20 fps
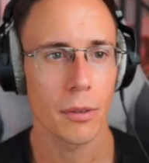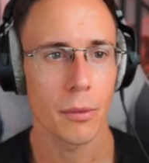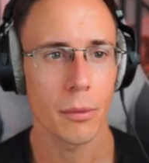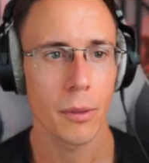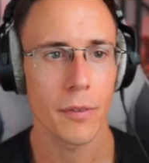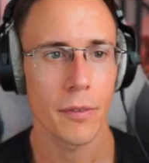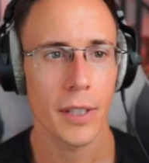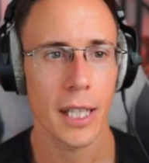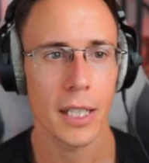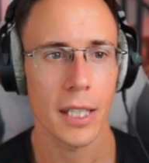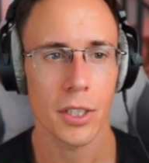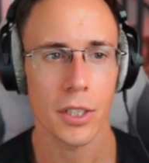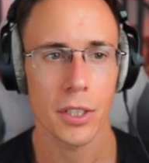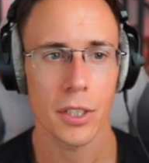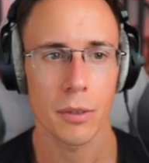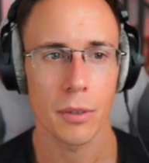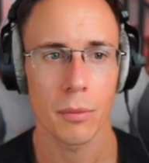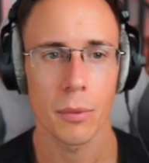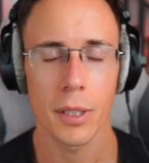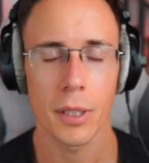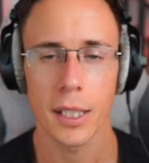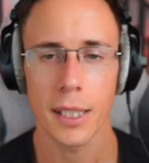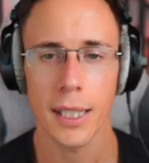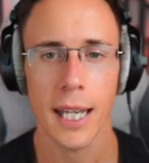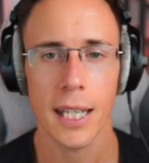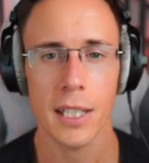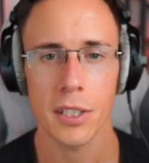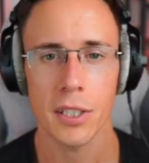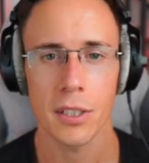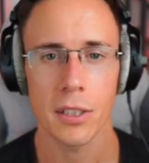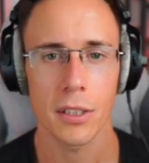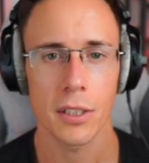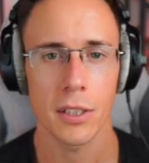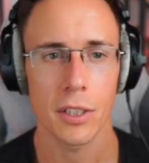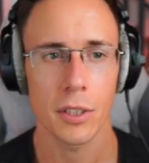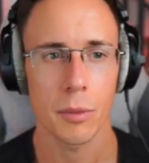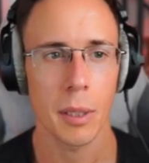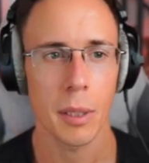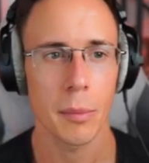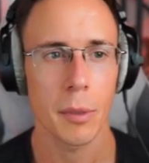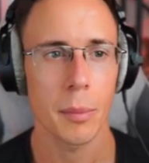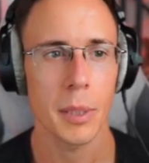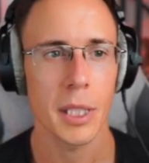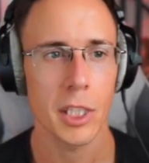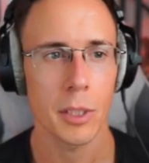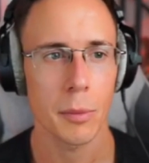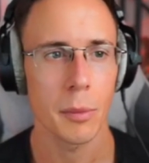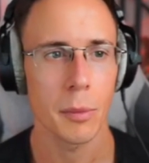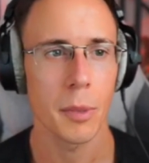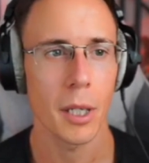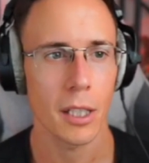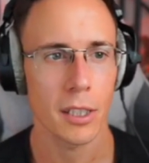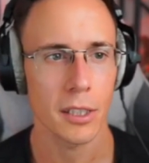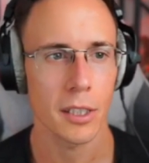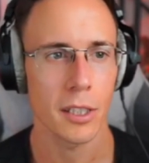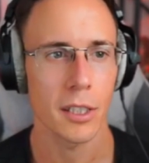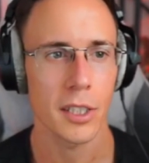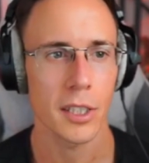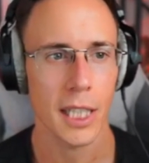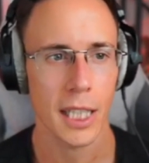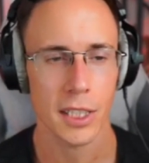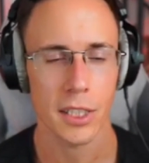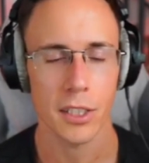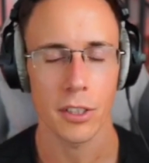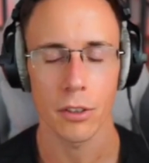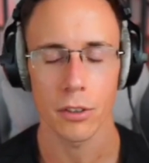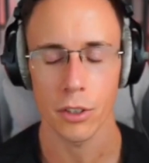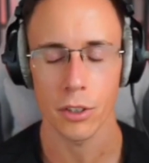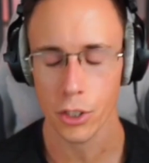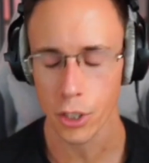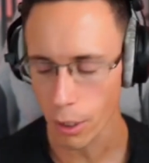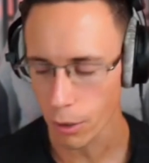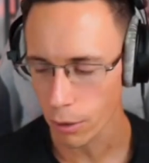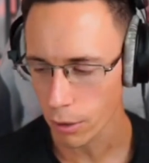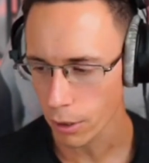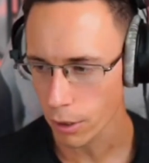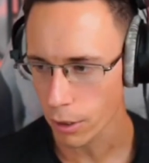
whether that's with a guest, so maybe a B2B marketer that's guesting on the show,